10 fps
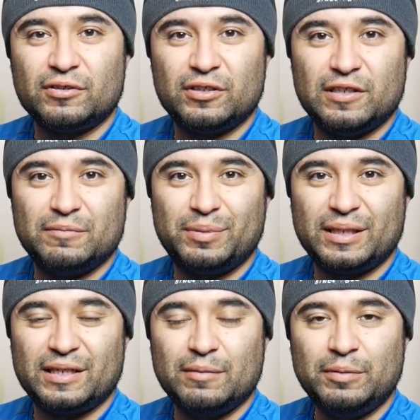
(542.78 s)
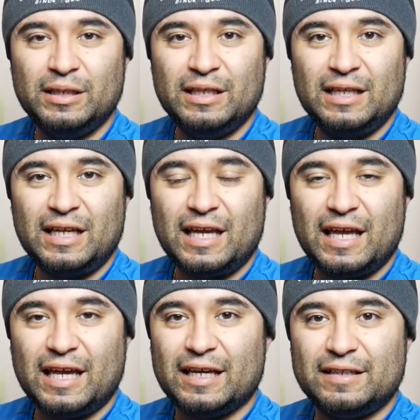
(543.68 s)
owner to come pick it up,
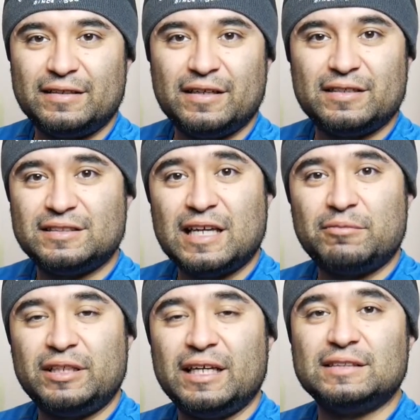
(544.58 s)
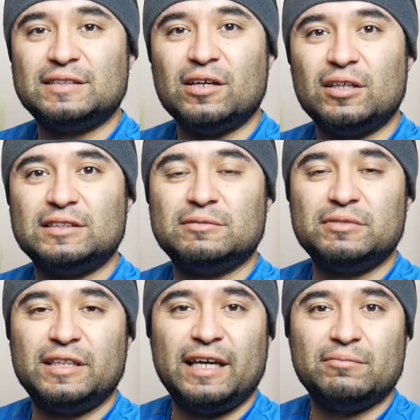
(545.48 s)
and uh, it's time to get installing
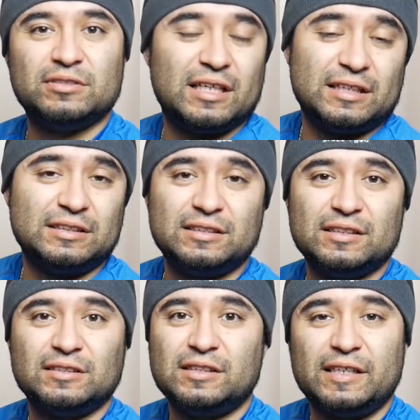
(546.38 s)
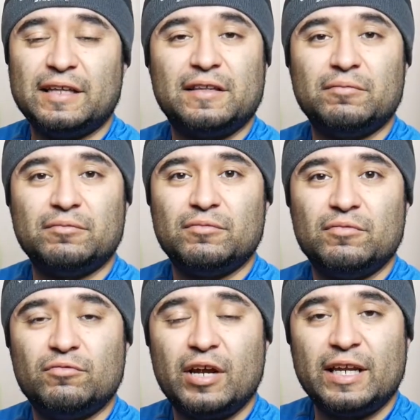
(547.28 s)
some games at least just to get them
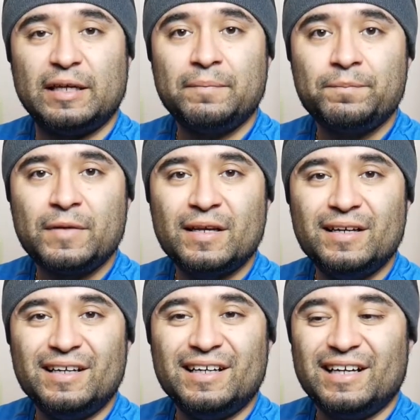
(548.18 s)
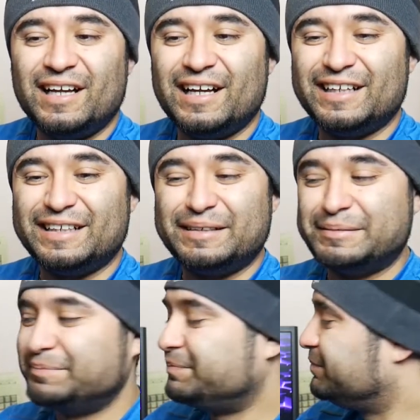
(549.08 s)
ready.
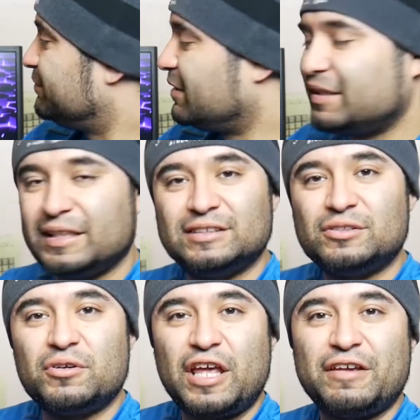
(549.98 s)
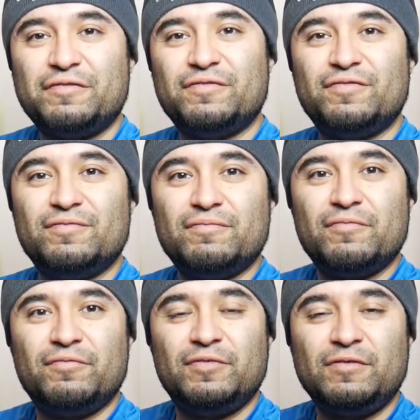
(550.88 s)
Um, it scored a
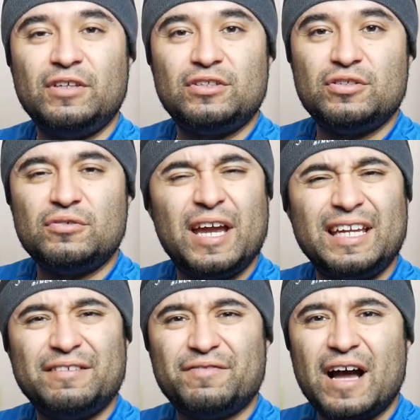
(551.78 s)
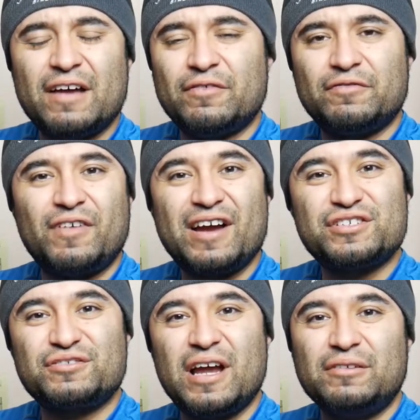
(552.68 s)
52.85 on Fire
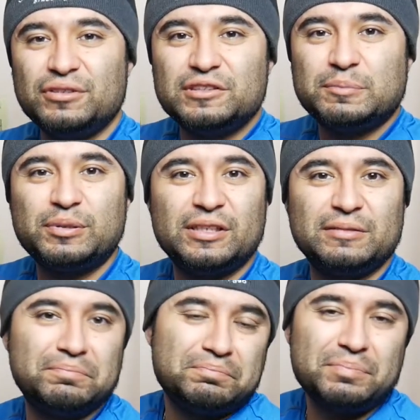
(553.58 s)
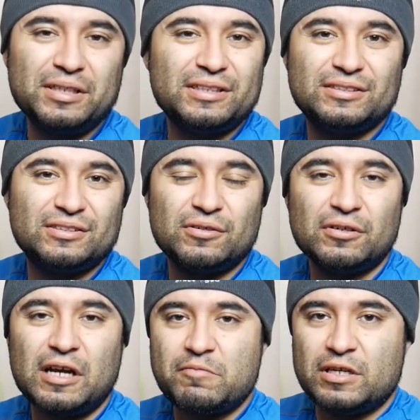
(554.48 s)
Strike, which is a pretty pretty good
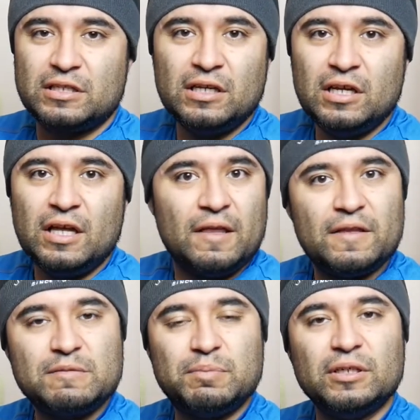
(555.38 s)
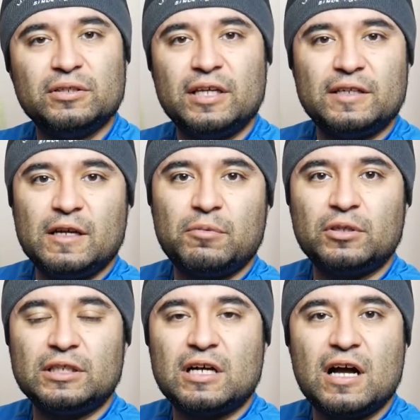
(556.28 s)
score. I mean, this build ended up
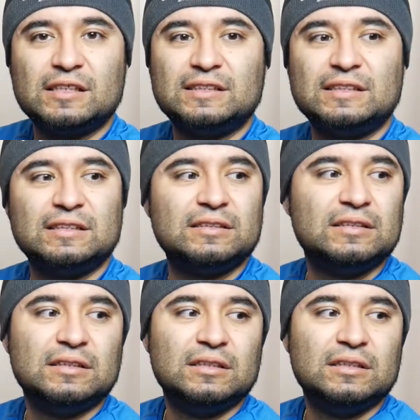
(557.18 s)
only costing